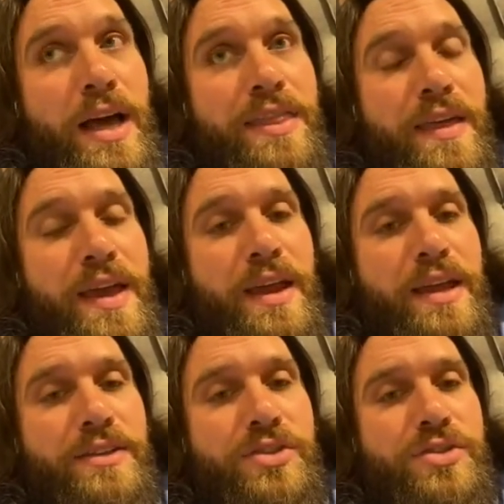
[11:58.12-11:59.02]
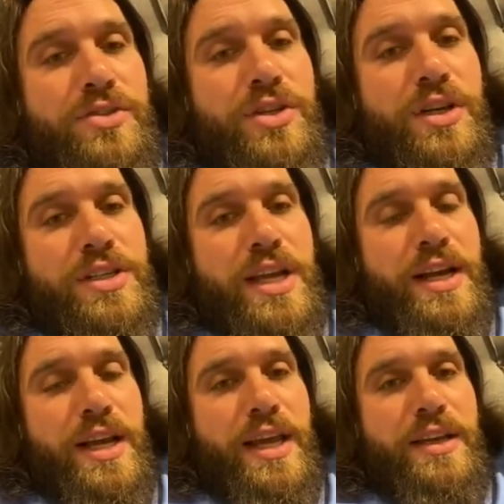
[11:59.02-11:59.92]
think just kind of
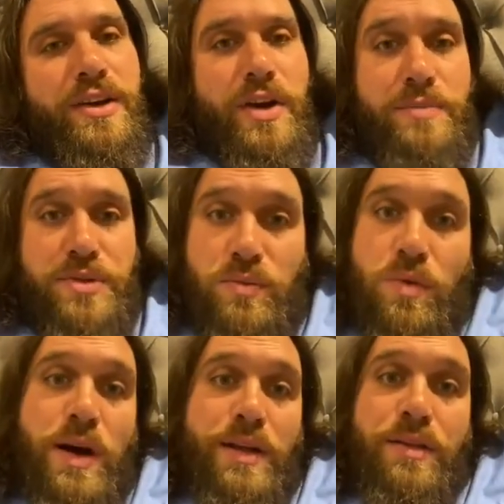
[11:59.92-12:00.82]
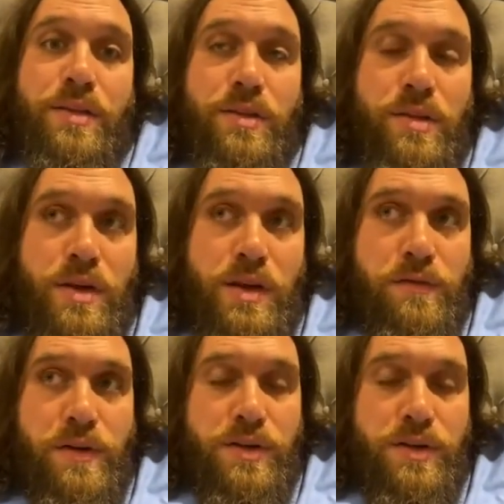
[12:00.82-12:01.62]
getting to grips with the first